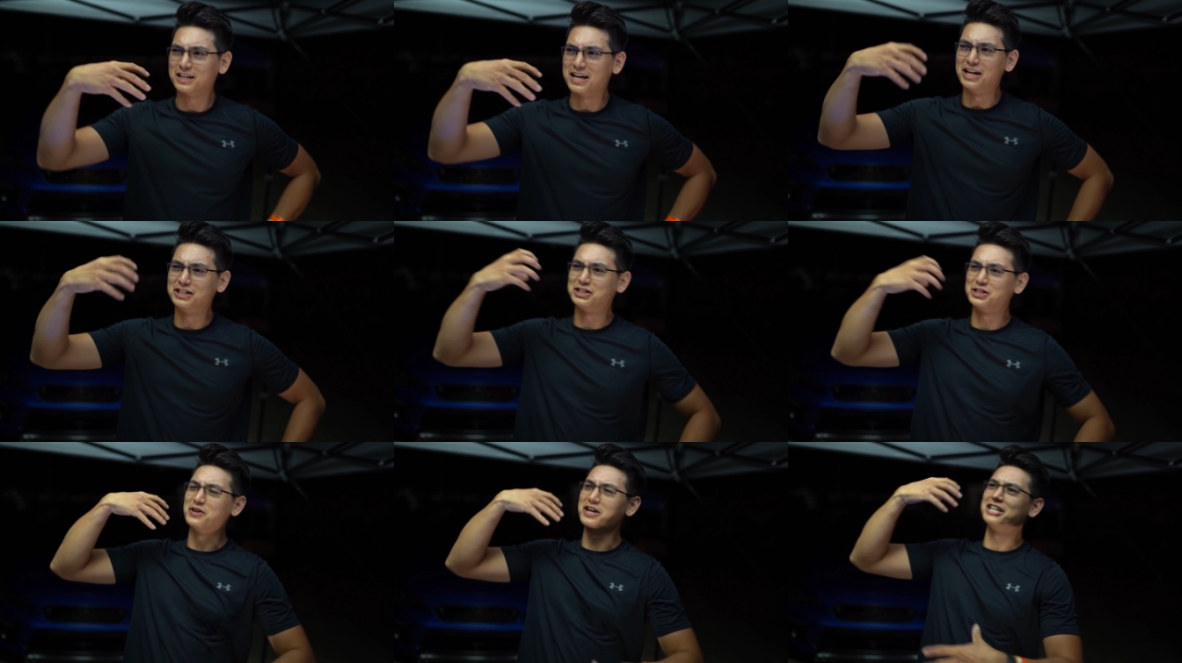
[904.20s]

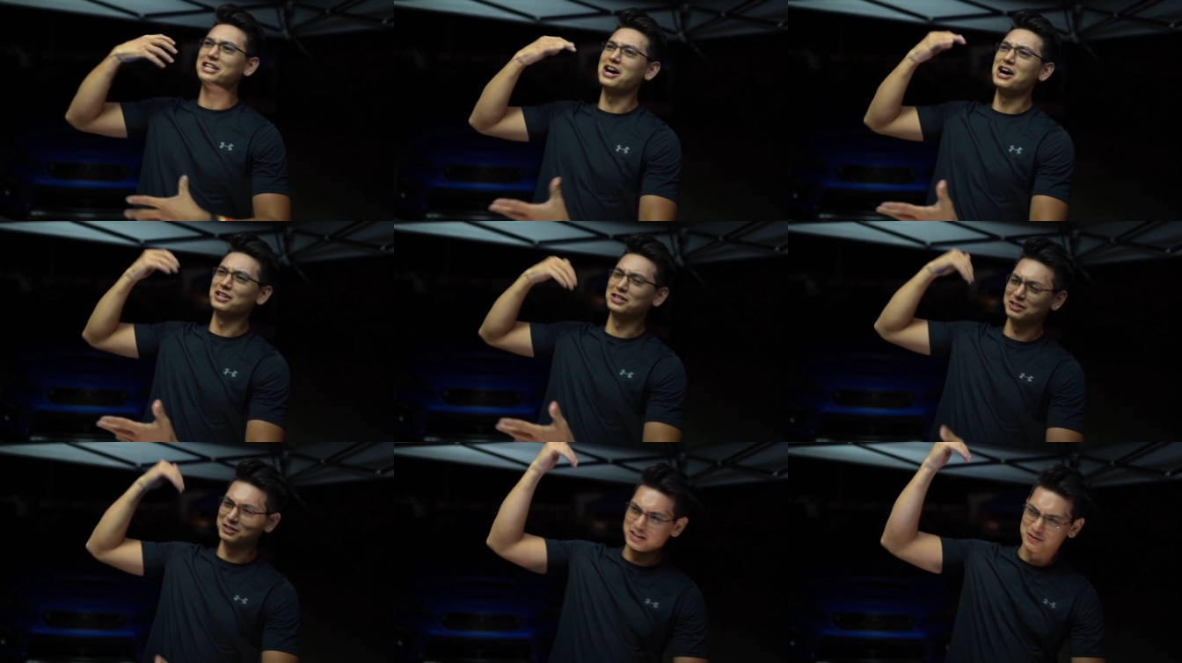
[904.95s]
concentrated
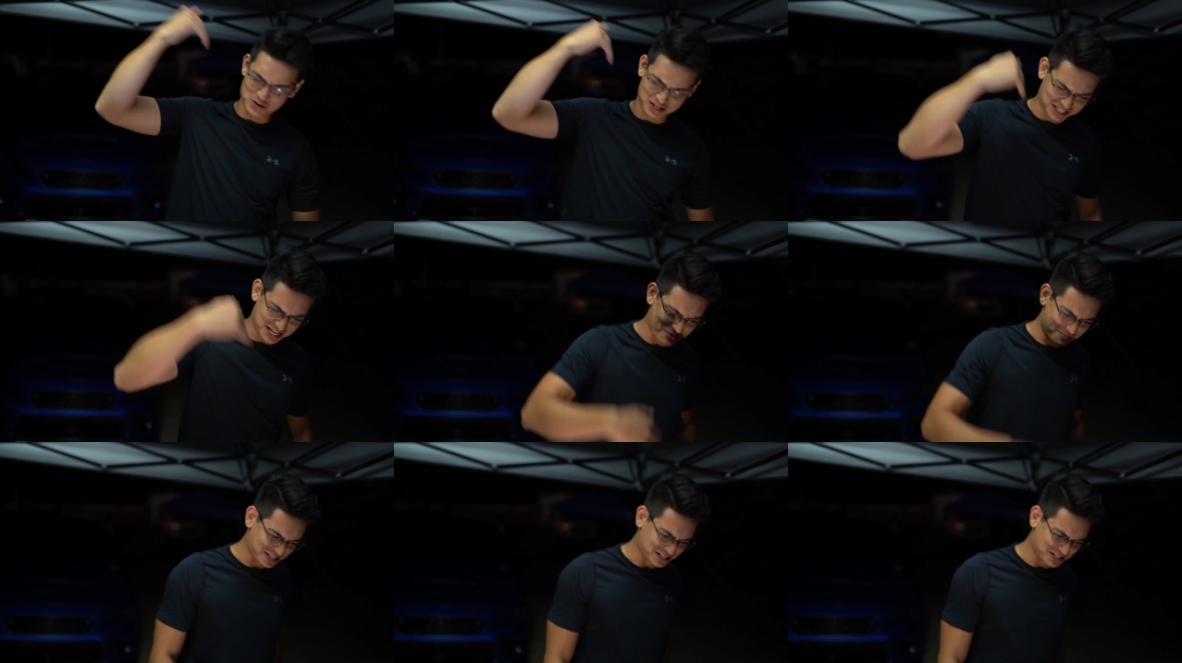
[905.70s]
on one side of my